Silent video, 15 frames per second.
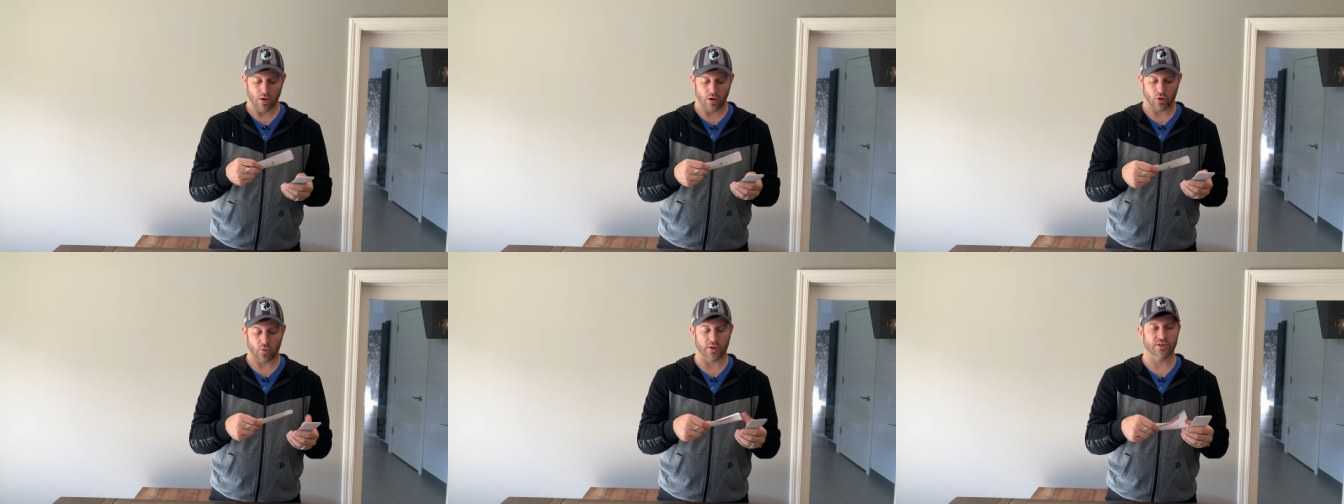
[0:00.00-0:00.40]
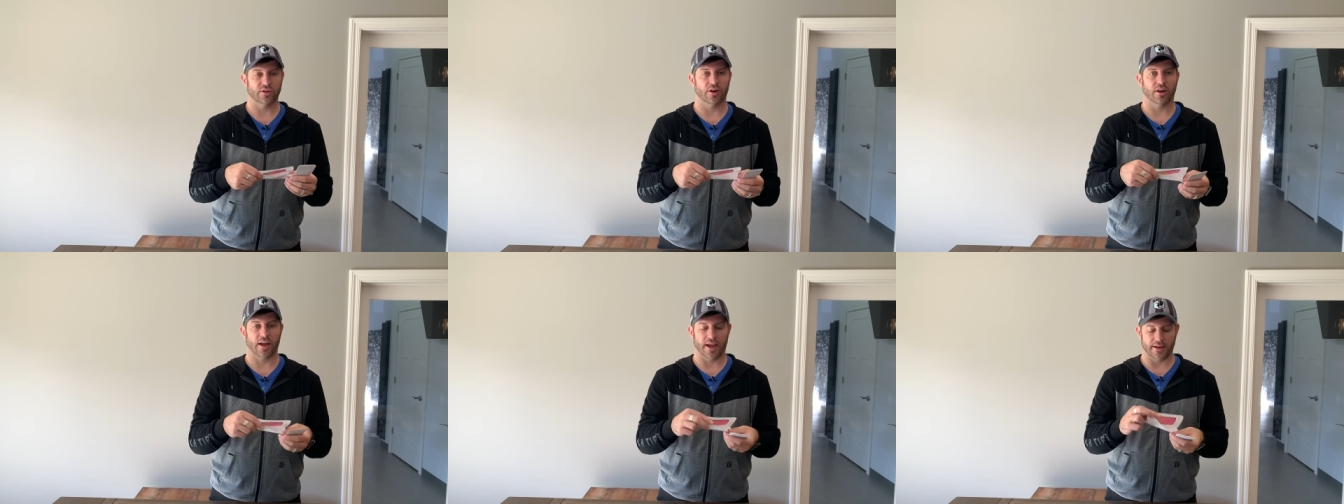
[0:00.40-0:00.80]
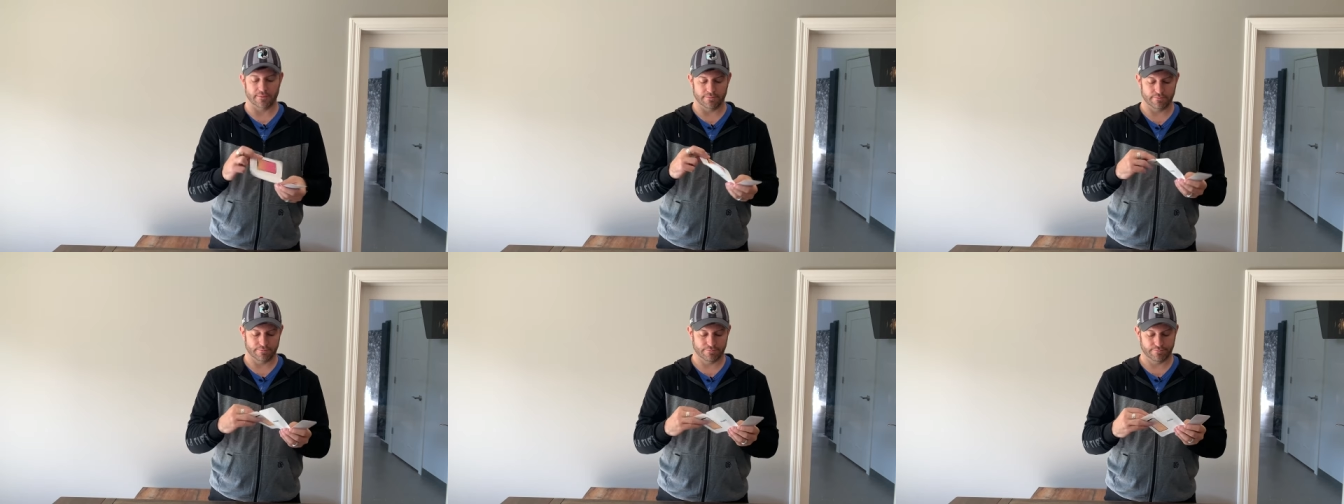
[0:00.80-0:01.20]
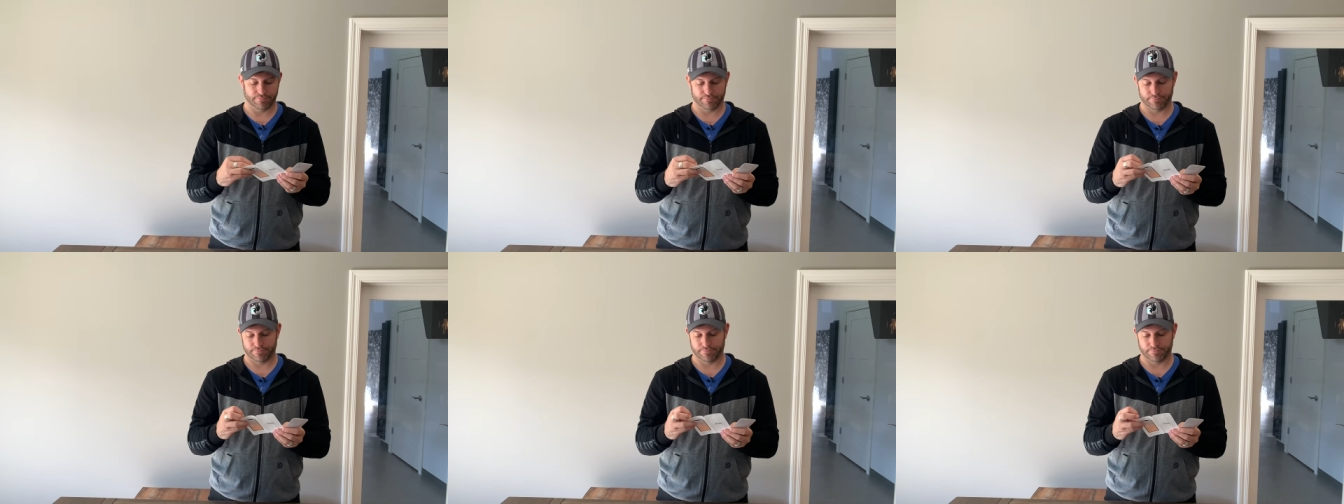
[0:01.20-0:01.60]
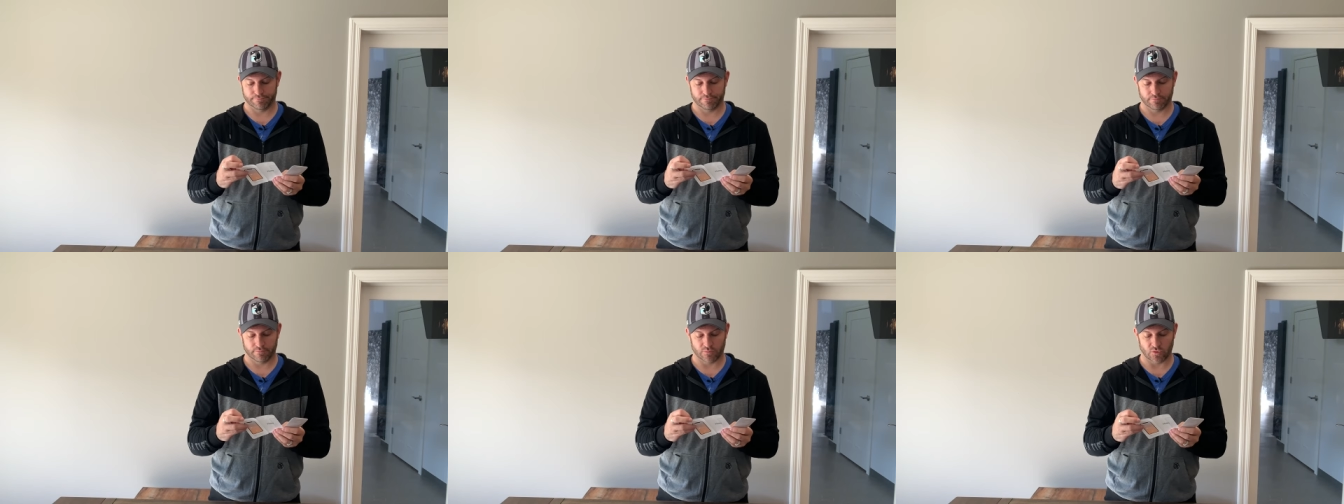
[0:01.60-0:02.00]
Quick start guide.
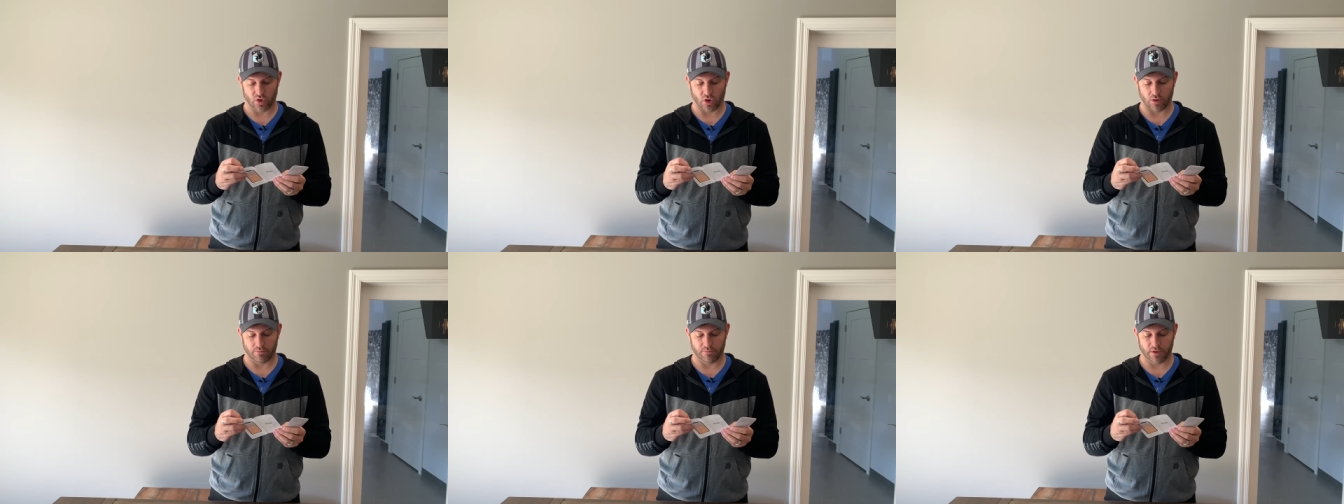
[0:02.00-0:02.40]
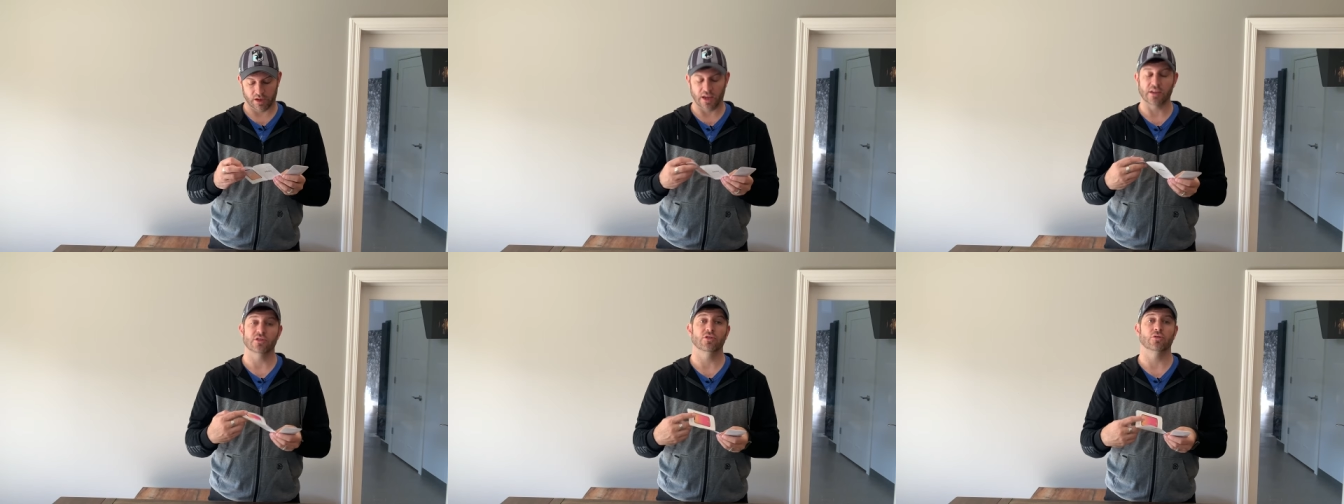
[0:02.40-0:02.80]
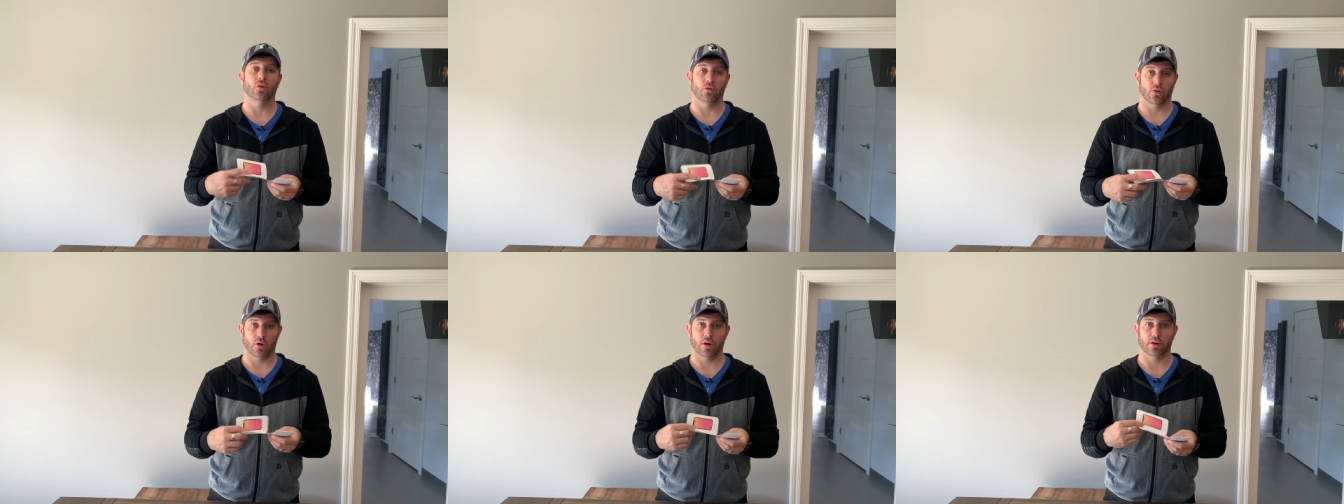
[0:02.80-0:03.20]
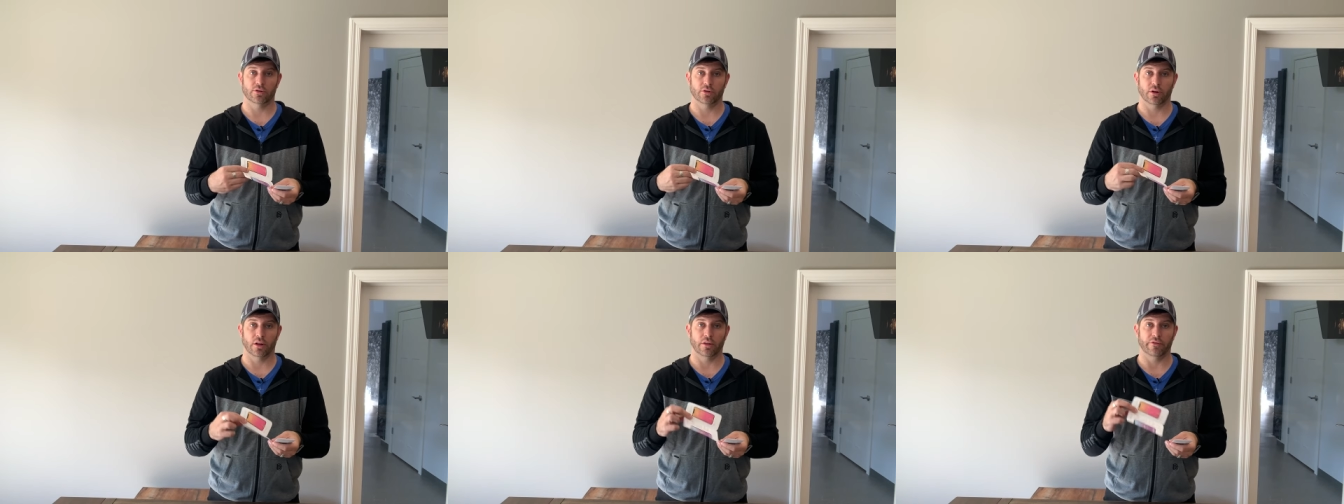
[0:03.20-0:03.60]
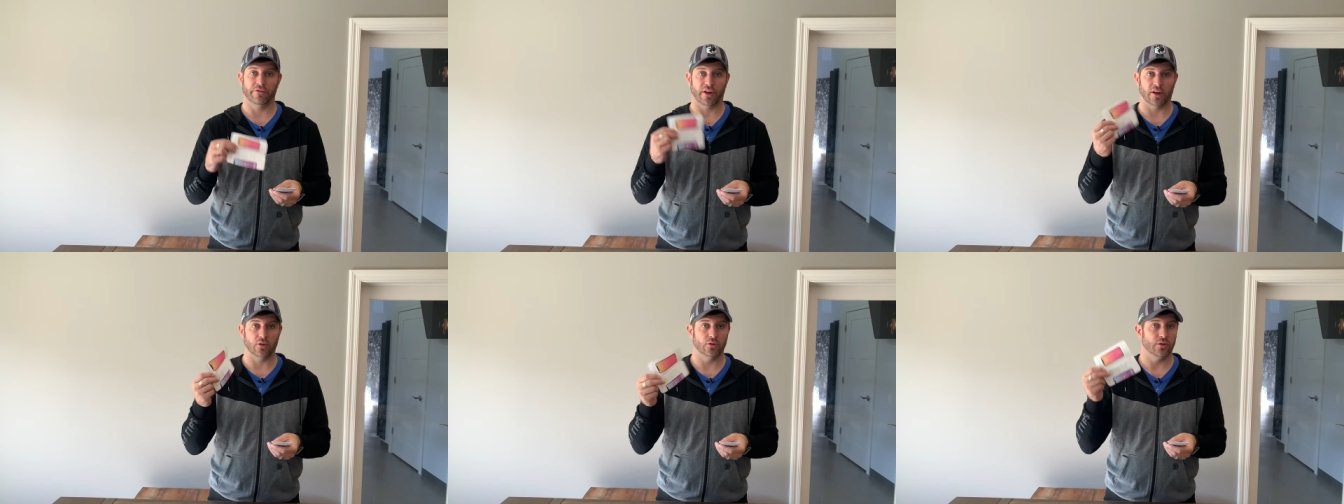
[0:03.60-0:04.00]
So in case you don't know how to turn on the
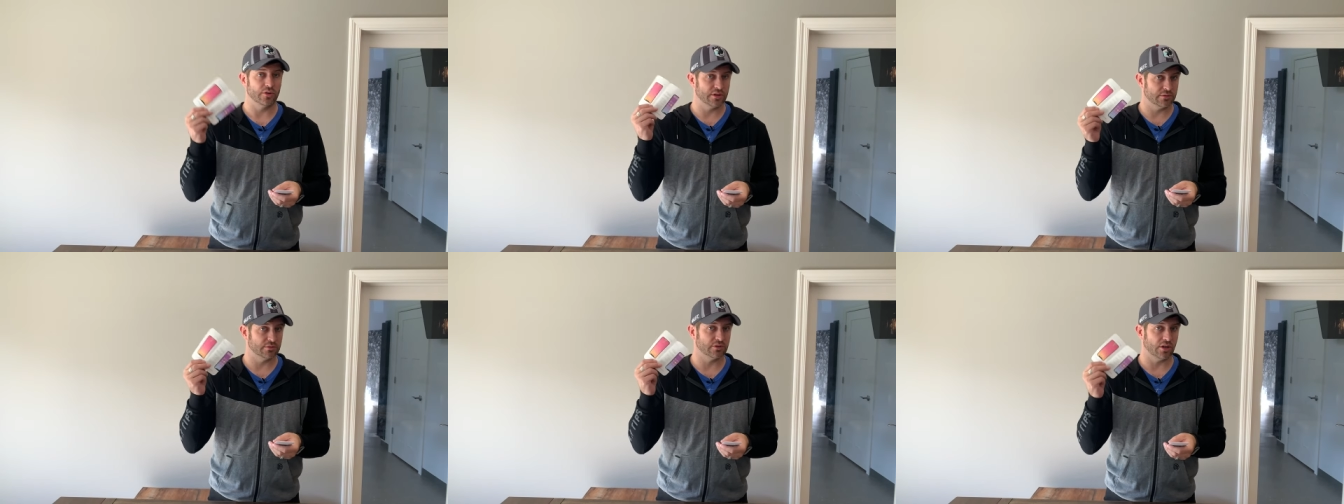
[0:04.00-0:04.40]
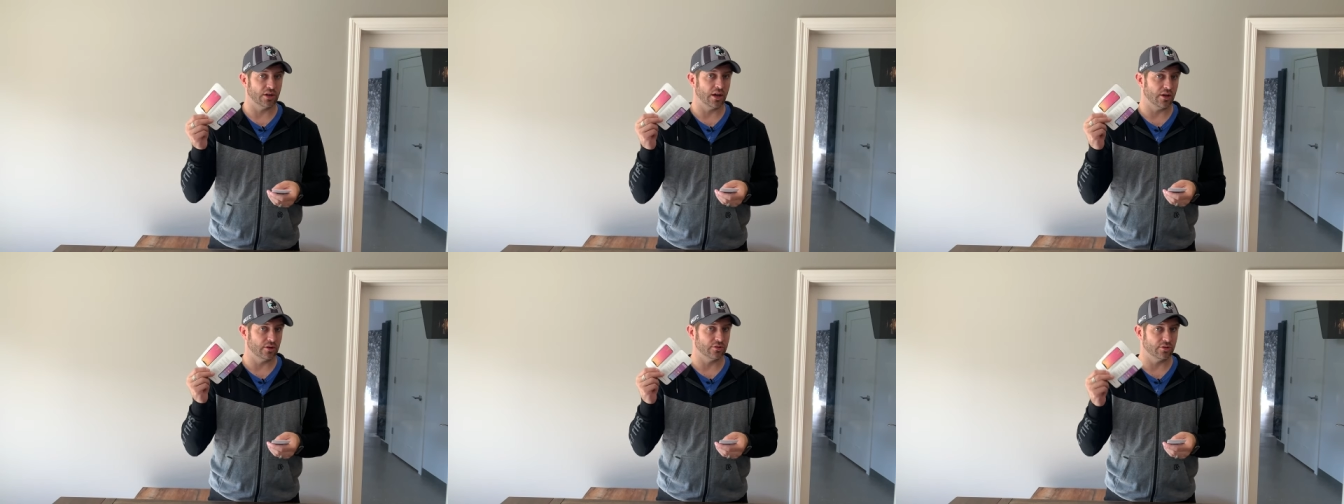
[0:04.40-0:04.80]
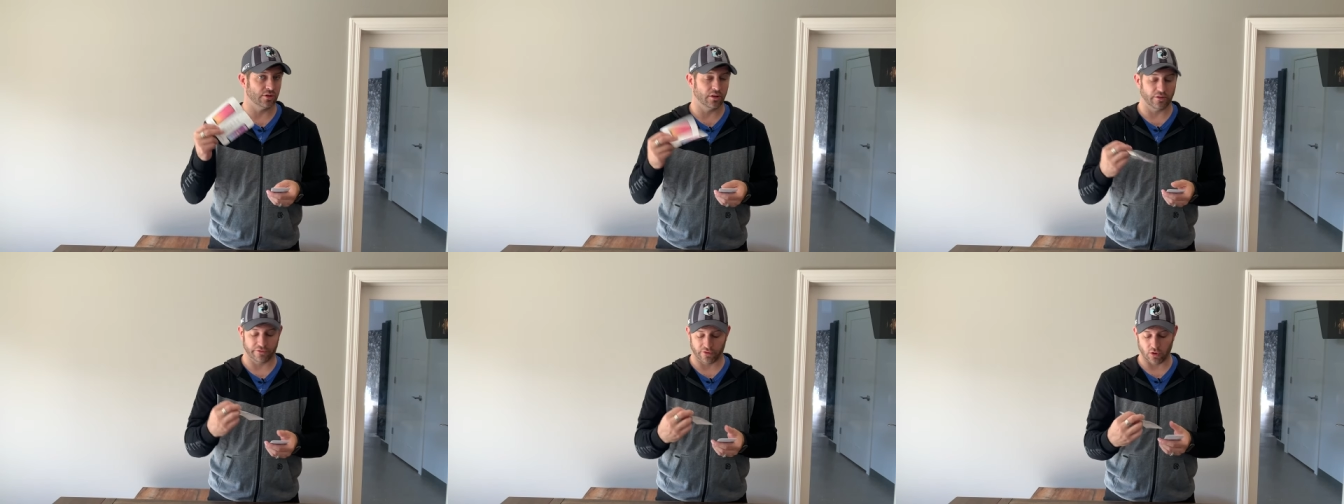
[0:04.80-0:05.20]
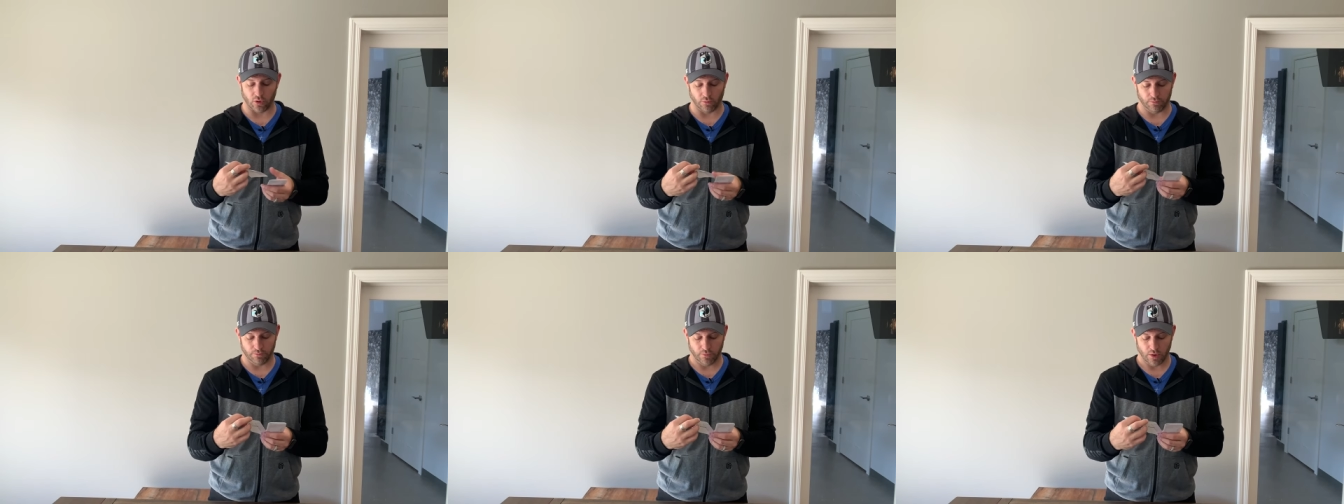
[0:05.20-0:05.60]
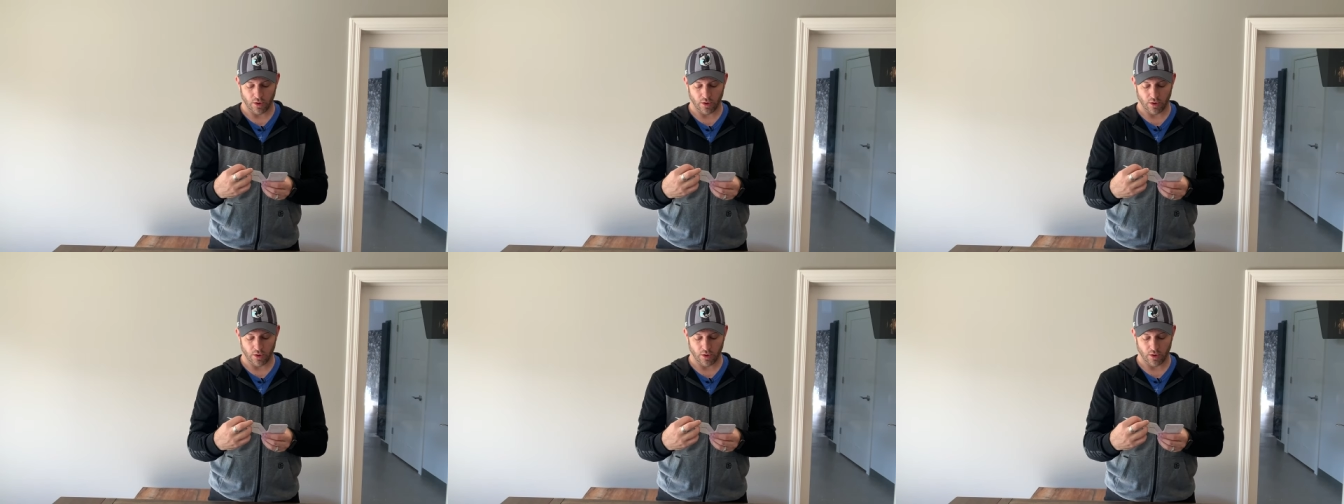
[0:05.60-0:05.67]
phone, this will tell you how to turn on the phone